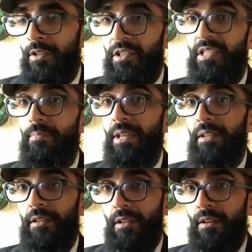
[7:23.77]
to speak
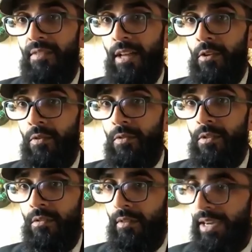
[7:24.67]
to their values,
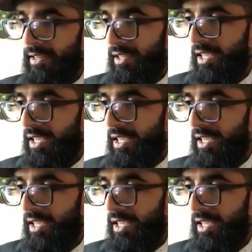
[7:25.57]
right?